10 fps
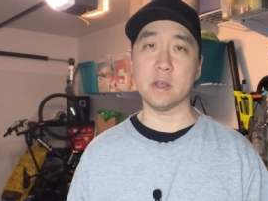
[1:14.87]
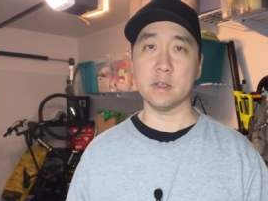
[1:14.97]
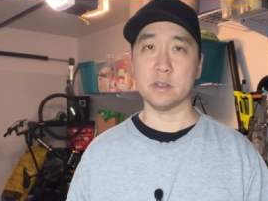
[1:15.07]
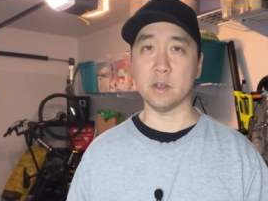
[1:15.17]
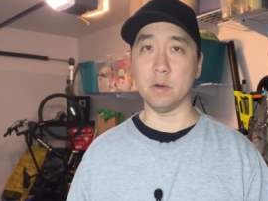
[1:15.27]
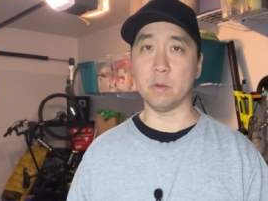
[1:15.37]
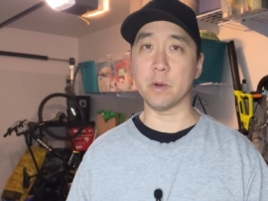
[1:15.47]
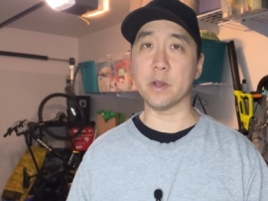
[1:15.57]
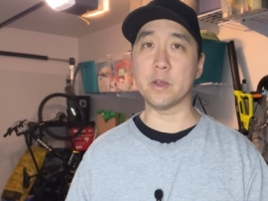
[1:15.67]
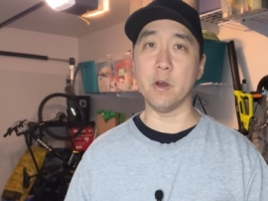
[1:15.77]
So we're
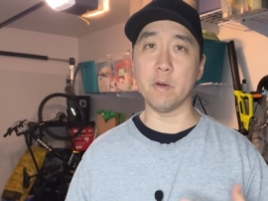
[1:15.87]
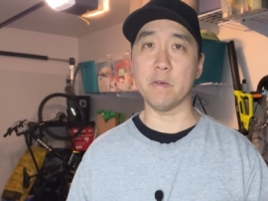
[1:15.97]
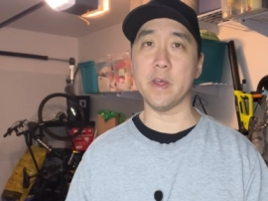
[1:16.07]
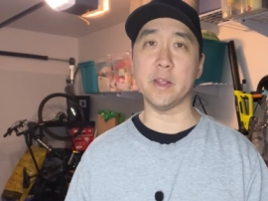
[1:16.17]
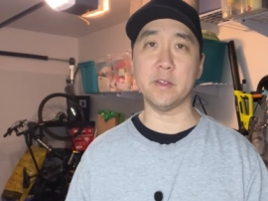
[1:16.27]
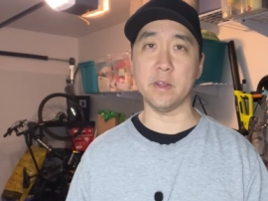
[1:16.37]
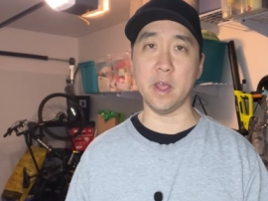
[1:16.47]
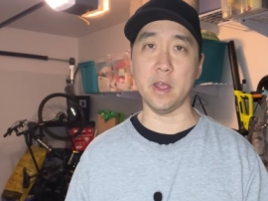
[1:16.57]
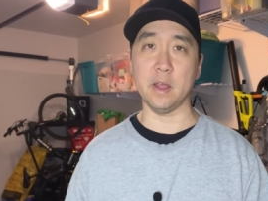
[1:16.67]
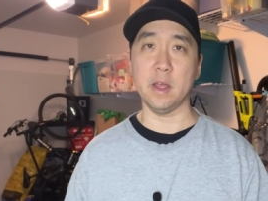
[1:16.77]
going to go over that
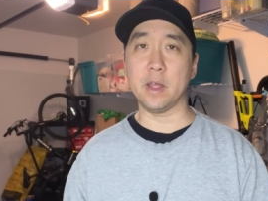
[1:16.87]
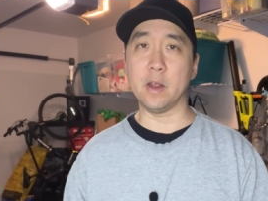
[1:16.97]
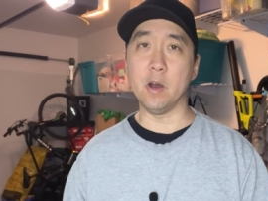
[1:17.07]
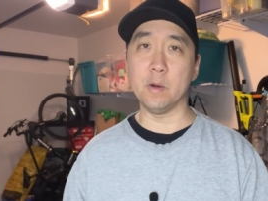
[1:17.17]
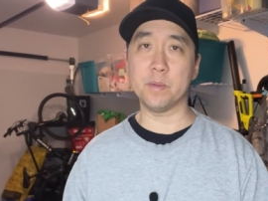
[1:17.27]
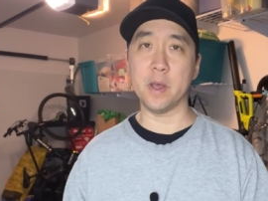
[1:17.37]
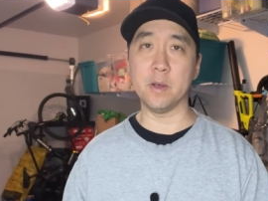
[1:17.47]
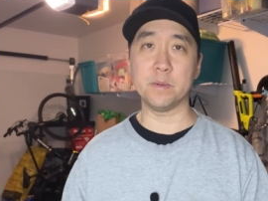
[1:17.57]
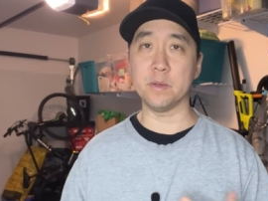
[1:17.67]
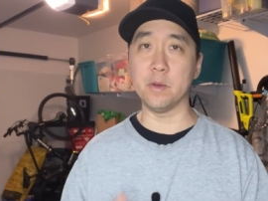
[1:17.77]
today, and I hope it
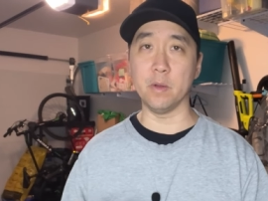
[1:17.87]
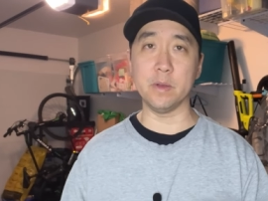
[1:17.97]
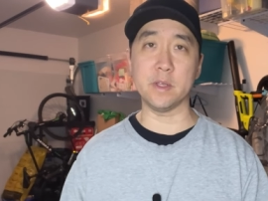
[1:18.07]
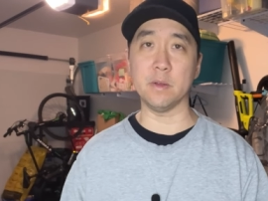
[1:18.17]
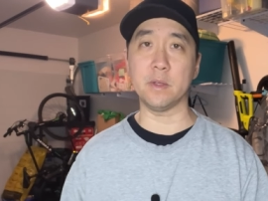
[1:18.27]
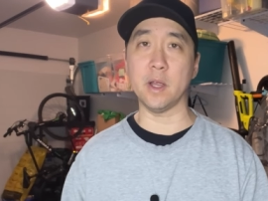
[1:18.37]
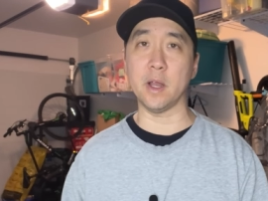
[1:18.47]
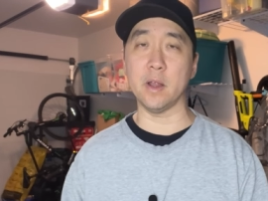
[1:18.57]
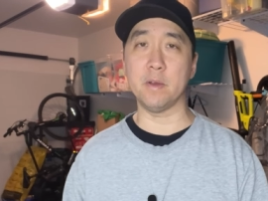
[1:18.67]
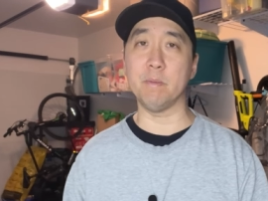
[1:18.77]
helps you goalies out
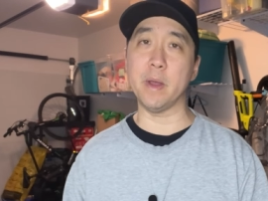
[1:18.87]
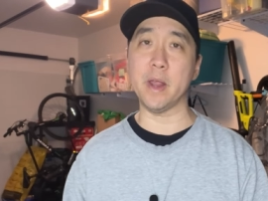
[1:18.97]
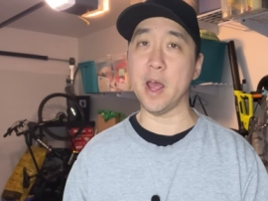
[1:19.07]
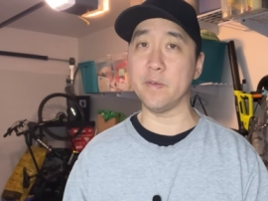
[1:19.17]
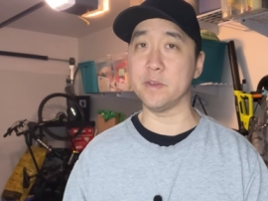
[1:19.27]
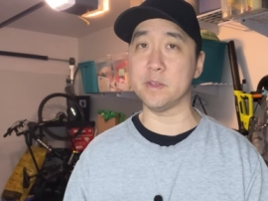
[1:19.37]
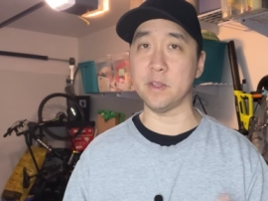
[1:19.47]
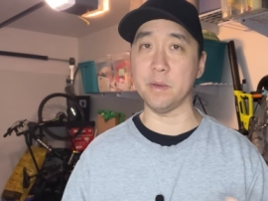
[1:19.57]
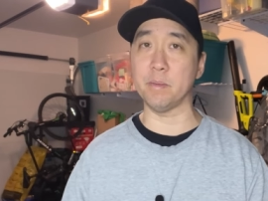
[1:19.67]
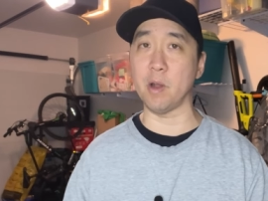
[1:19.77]
there who might have the
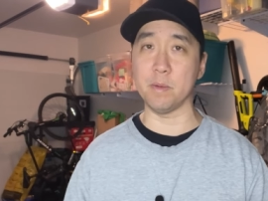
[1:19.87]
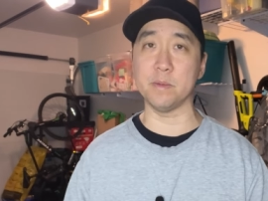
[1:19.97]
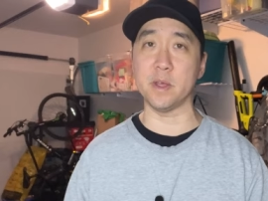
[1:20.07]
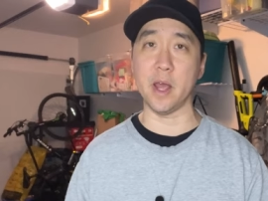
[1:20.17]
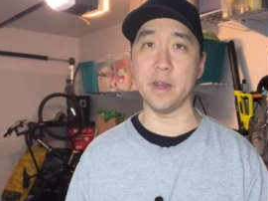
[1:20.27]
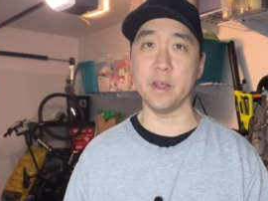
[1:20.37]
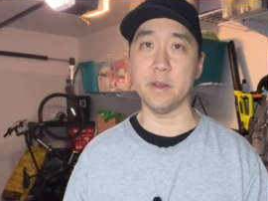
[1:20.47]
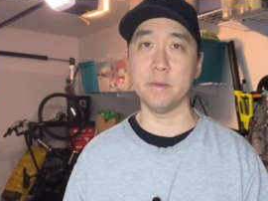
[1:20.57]
same problems that I did.